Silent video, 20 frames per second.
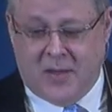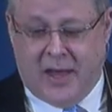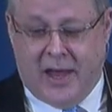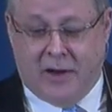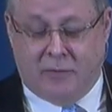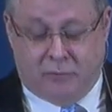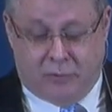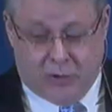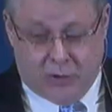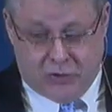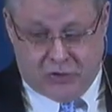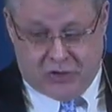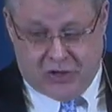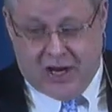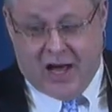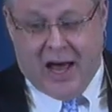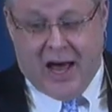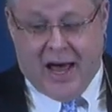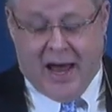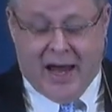and verse
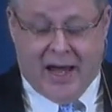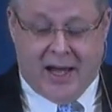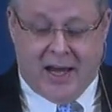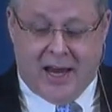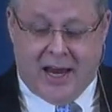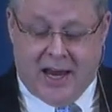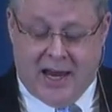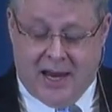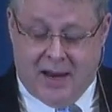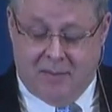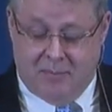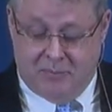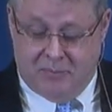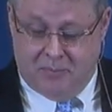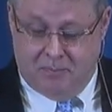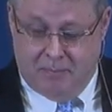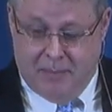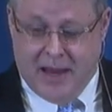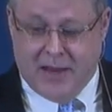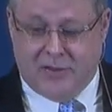9, he
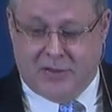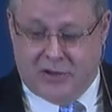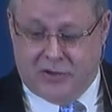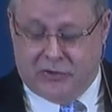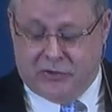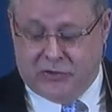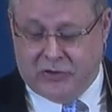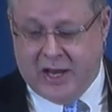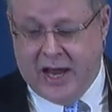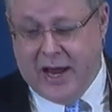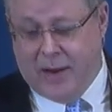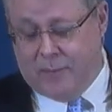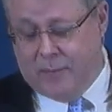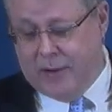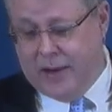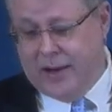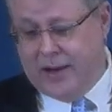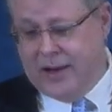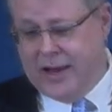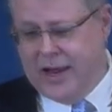made this statement,